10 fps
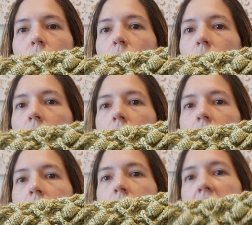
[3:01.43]
there.
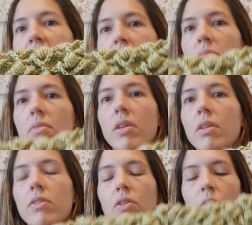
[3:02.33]

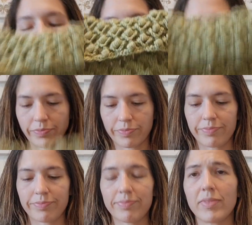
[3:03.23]
So
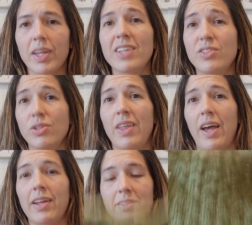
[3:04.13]
do that,
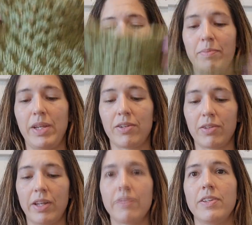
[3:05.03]
make your
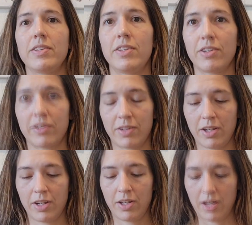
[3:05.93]
life easier.
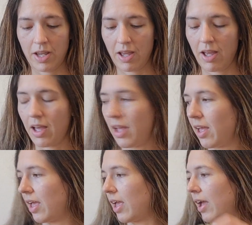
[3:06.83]

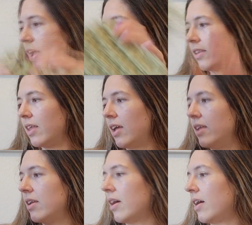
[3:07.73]
And
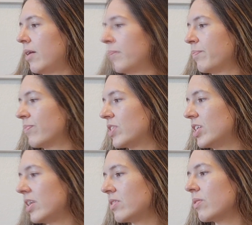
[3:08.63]
then she
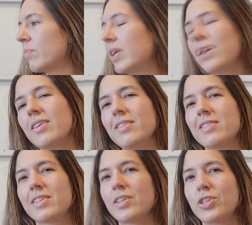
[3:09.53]
doesn't, because it's
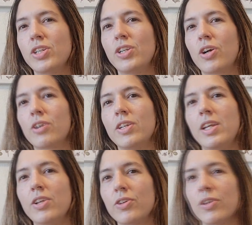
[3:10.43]
such a yarn
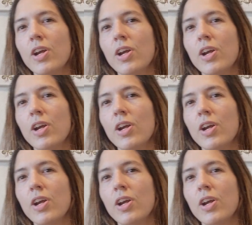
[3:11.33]
eater,